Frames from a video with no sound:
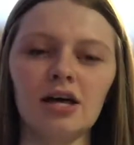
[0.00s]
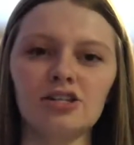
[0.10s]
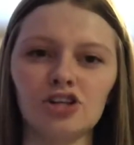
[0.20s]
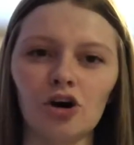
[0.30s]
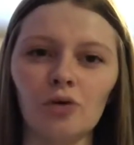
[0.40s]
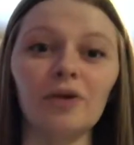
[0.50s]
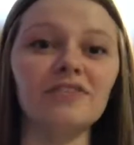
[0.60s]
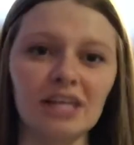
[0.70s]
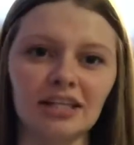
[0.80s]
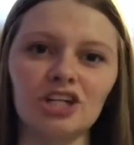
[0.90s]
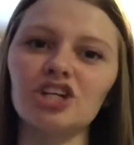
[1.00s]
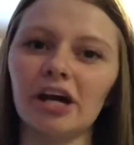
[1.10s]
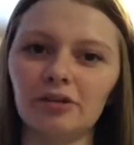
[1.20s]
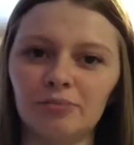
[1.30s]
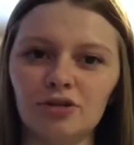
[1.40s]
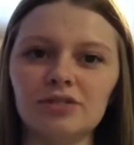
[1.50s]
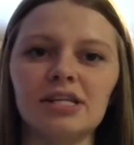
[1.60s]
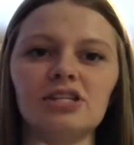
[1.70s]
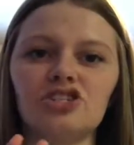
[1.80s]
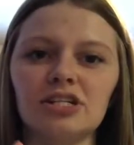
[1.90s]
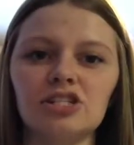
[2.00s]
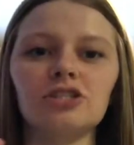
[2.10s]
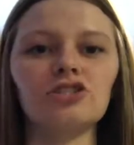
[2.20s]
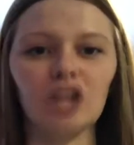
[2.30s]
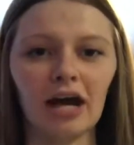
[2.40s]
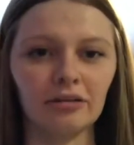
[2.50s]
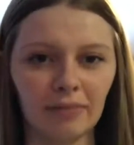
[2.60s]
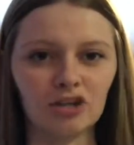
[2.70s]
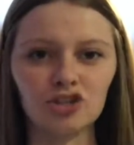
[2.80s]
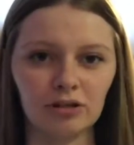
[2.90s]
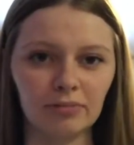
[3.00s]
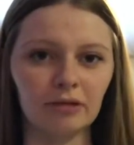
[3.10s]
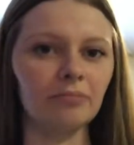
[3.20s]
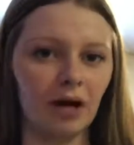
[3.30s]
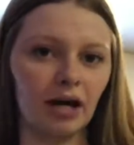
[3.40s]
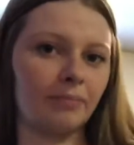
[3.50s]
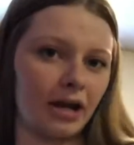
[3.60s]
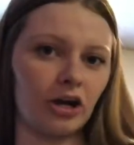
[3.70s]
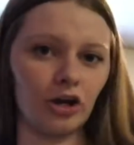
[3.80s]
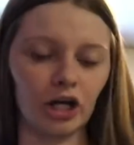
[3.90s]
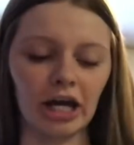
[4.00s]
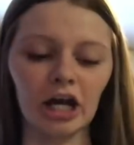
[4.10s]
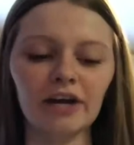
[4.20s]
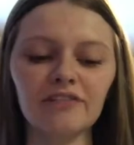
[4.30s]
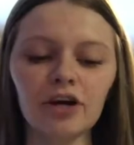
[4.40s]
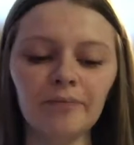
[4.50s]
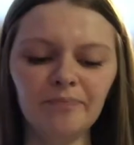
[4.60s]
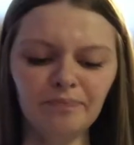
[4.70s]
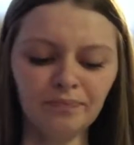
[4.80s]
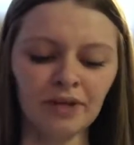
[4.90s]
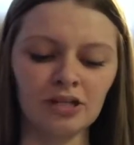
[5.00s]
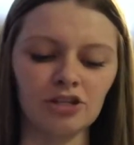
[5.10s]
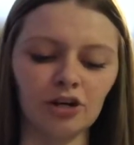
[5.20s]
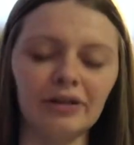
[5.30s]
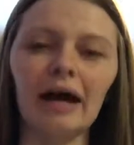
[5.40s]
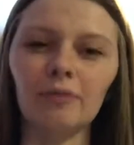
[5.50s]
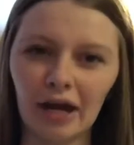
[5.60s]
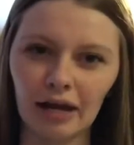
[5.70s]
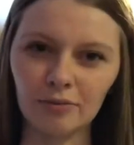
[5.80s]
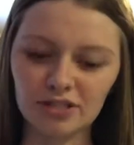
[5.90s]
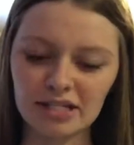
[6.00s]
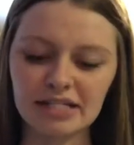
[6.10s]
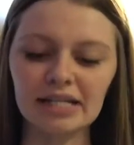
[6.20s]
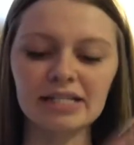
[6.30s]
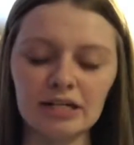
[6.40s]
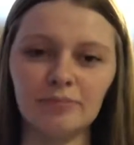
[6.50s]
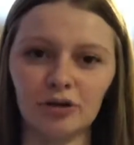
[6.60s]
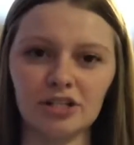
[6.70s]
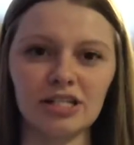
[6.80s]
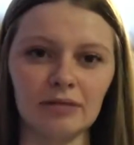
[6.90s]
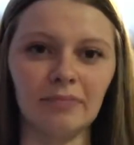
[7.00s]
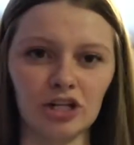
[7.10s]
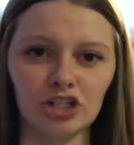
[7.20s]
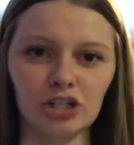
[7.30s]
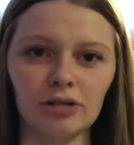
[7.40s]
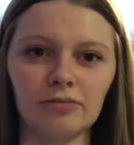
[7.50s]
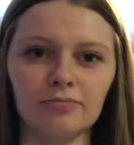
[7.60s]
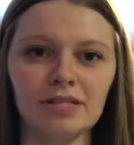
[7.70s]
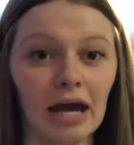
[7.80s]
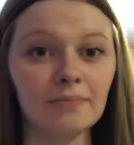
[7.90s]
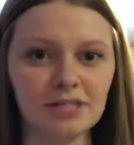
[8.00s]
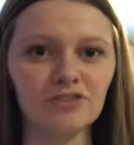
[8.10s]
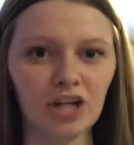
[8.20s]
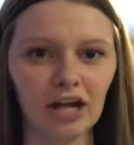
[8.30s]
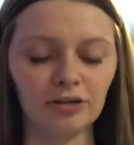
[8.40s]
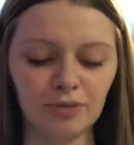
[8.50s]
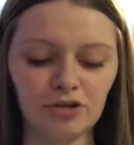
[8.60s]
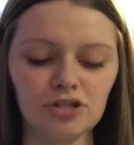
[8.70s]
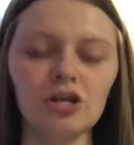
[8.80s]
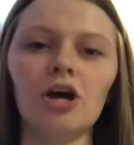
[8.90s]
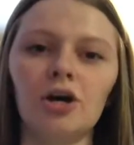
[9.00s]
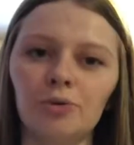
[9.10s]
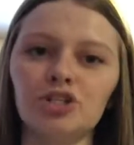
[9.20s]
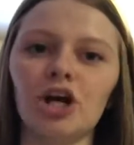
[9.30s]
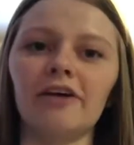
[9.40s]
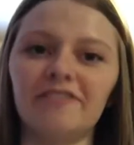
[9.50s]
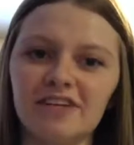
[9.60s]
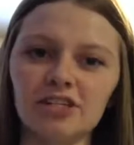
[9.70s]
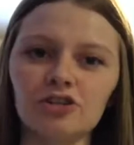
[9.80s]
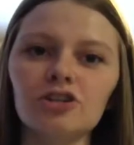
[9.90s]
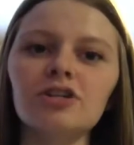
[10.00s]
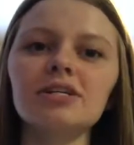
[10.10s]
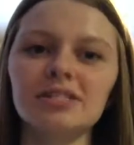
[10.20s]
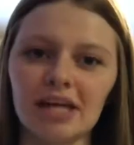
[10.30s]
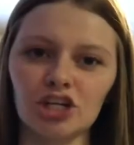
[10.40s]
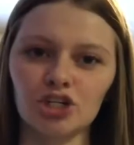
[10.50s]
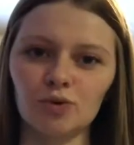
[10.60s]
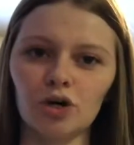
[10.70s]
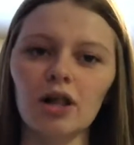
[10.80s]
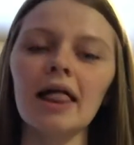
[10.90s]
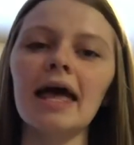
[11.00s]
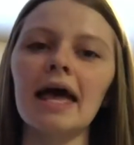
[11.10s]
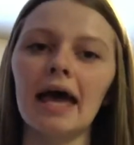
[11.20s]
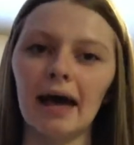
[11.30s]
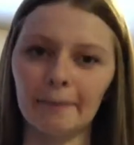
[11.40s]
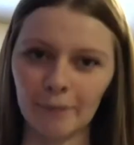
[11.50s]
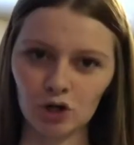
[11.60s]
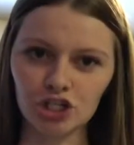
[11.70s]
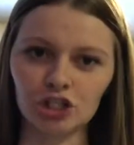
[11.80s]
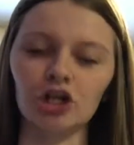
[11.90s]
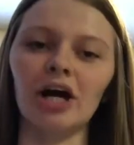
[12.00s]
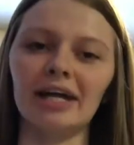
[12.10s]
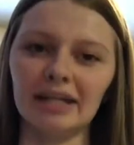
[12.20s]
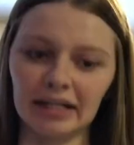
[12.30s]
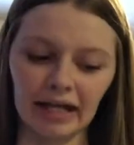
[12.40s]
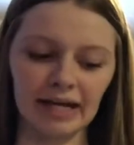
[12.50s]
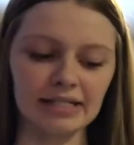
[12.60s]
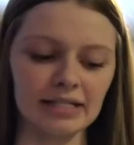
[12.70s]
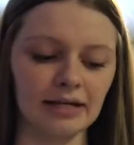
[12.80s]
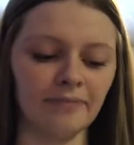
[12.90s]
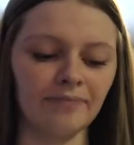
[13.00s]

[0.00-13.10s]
So we've said that child abuse is just child maltreatment by a parent or a caregiver. So now we're able to dig deeper to the major types of child abuse, which are physical, sexual, emotional, and neglect.